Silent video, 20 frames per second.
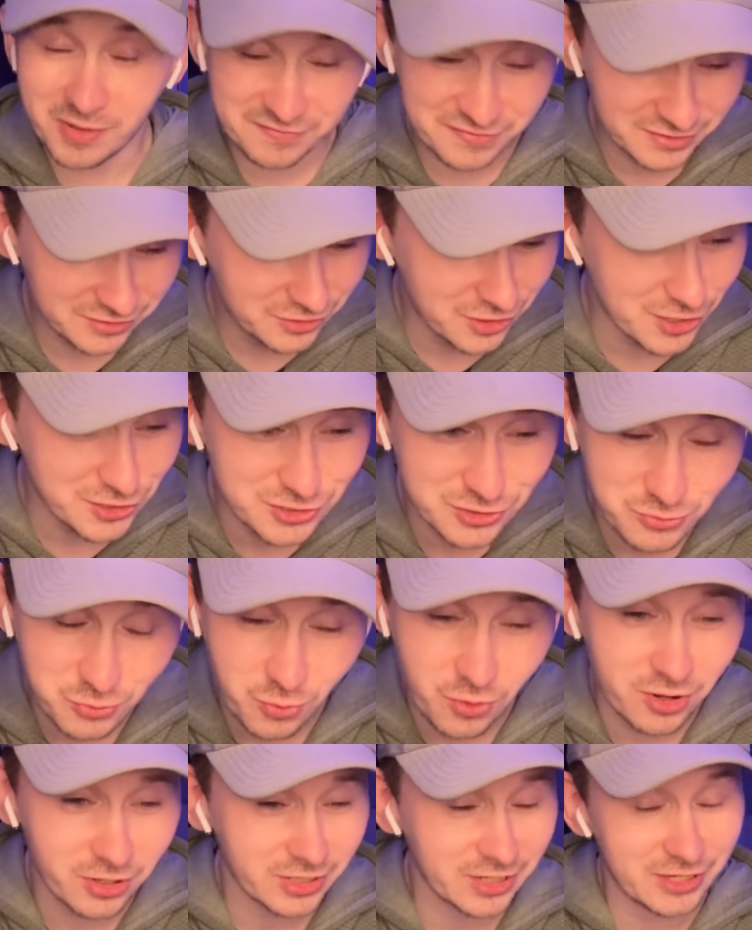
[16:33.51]
If it doesn't
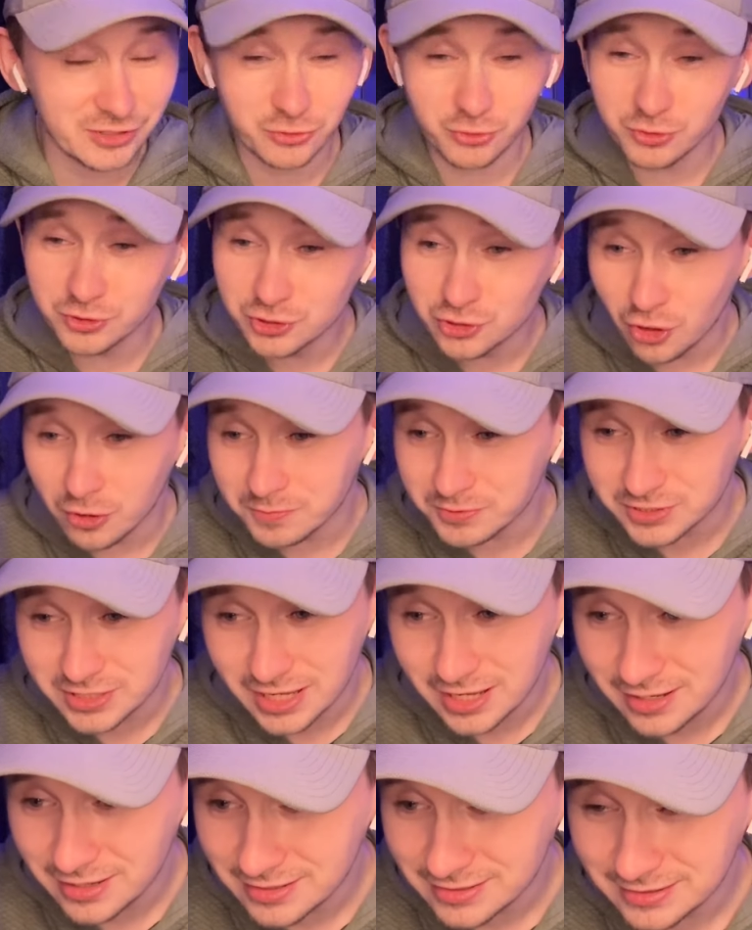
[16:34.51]
work and Usopp's
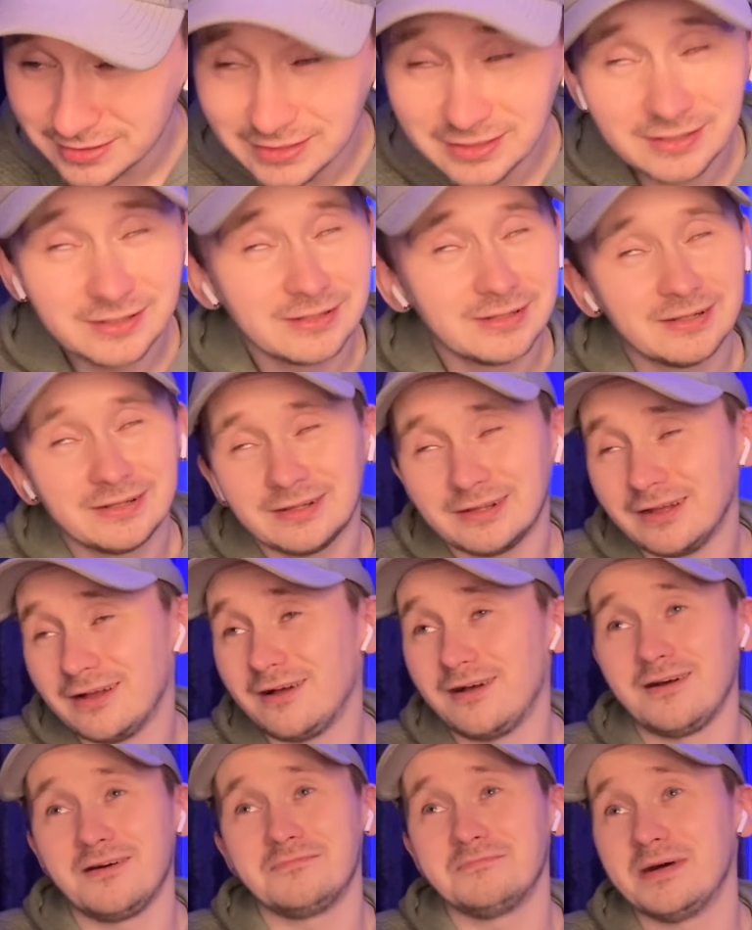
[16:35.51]
there,
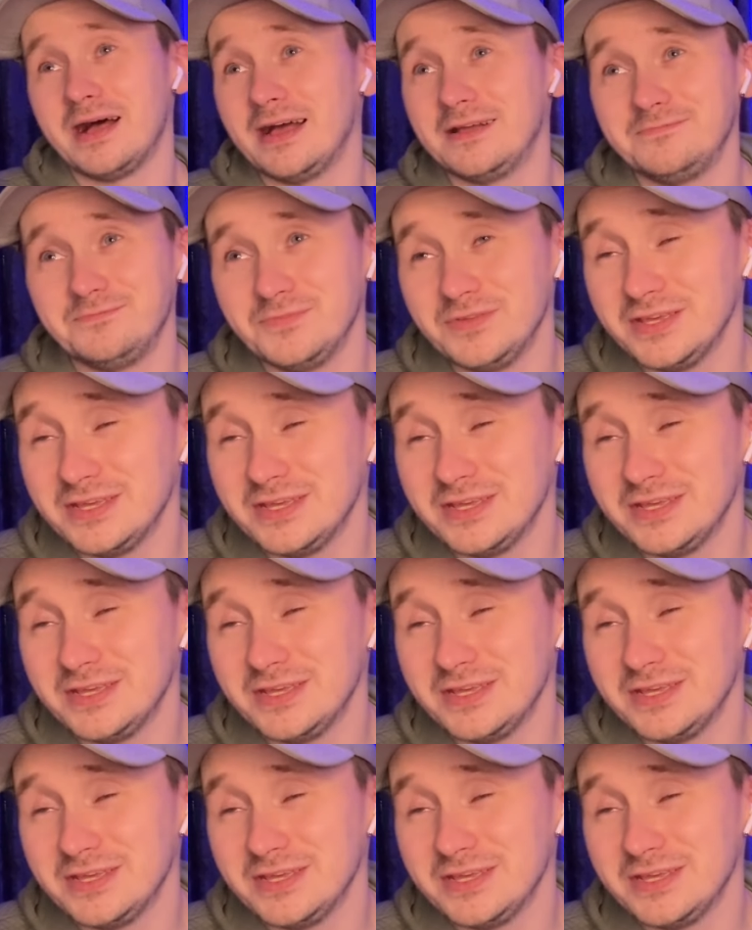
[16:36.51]
oh man.